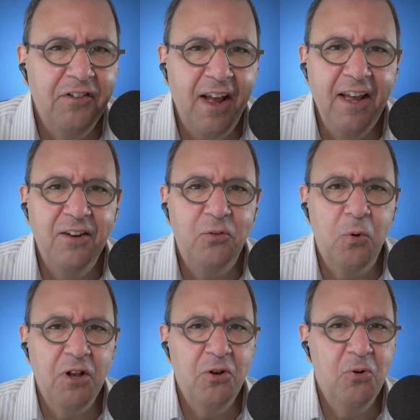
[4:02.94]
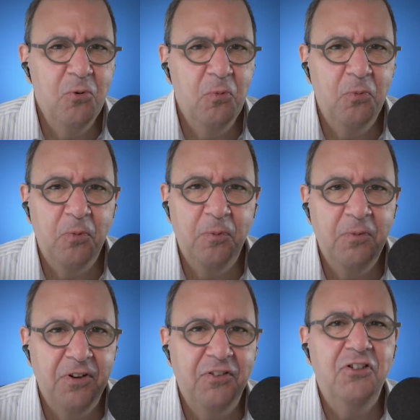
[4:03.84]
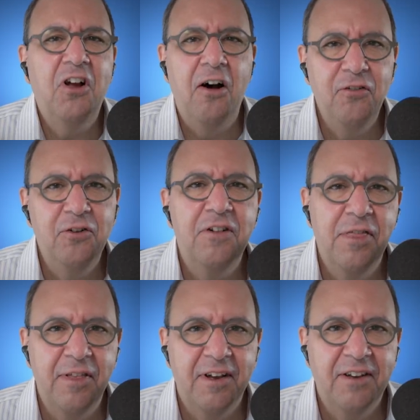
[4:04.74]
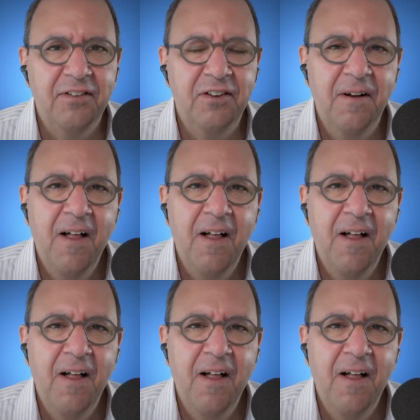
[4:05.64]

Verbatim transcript: days when you discovered this,